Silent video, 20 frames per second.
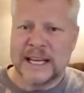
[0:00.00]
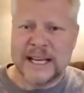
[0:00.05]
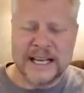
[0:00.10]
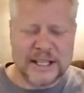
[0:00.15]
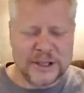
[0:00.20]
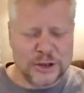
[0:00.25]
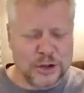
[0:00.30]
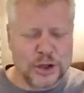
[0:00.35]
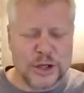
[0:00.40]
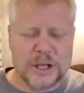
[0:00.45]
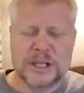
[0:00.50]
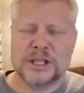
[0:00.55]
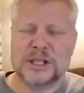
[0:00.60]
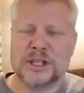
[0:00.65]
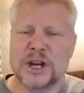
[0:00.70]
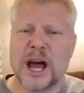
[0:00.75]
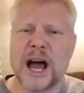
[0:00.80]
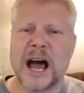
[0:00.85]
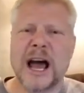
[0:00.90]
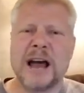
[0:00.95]
It's
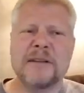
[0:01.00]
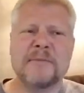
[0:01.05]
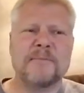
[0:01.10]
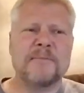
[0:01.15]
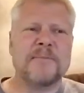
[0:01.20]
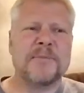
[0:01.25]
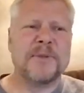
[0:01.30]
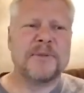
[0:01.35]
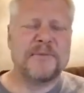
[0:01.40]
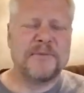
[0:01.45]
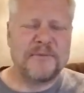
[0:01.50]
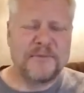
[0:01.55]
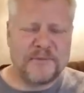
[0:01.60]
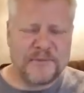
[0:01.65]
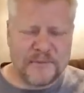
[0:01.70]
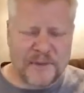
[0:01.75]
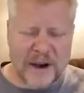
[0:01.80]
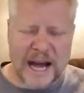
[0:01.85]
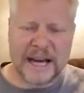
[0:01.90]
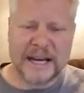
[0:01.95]
just not
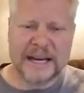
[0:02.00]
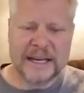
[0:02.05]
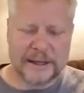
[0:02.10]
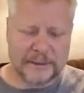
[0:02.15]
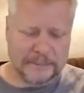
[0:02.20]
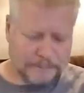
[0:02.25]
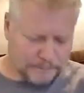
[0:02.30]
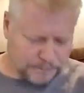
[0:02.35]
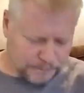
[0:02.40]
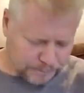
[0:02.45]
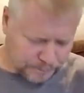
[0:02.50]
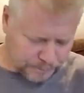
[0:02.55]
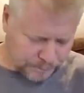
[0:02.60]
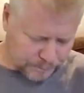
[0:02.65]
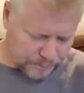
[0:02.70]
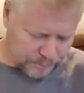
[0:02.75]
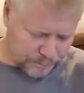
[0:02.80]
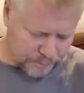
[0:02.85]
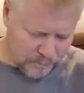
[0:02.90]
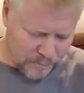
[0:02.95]
fun,
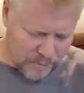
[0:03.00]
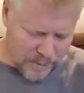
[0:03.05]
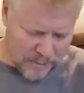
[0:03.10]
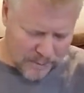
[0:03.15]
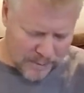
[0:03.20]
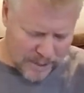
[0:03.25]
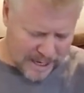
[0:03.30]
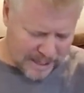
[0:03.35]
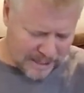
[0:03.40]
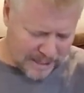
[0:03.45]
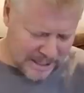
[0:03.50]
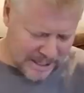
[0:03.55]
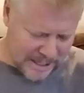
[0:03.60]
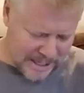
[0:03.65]
right?